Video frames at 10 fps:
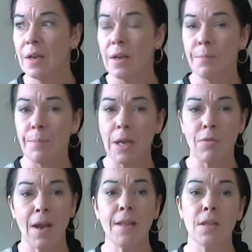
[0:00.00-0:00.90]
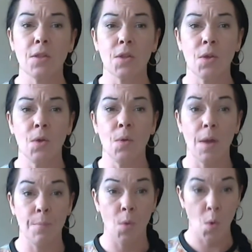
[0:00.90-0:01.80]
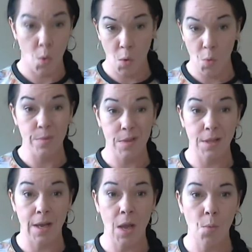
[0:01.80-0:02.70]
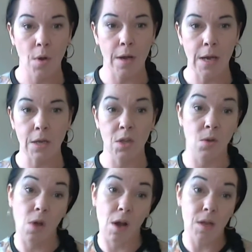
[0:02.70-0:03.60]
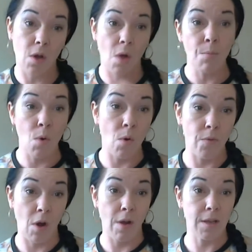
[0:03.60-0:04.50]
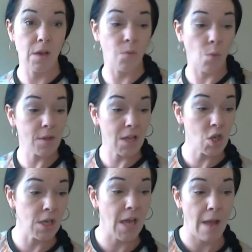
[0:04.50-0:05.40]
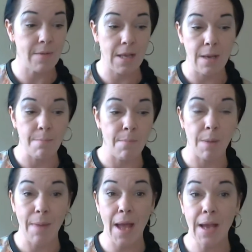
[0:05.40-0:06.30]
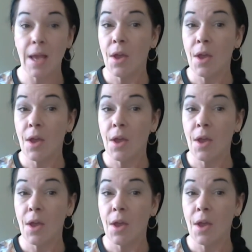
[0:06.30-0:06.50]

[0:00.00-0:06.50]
it'd be great to do a more up-to-date one, and then you guys have got more of an idea of what's actually kept in my bag.